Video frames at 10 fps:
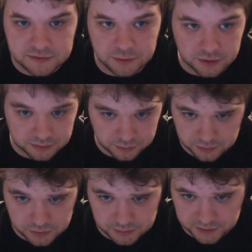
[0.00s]

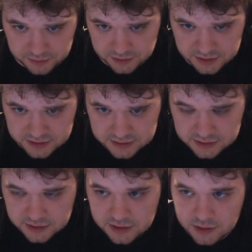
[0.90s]
whomever he's
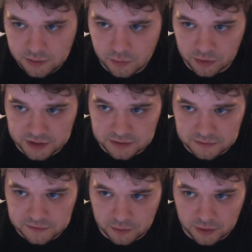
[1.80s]
working for.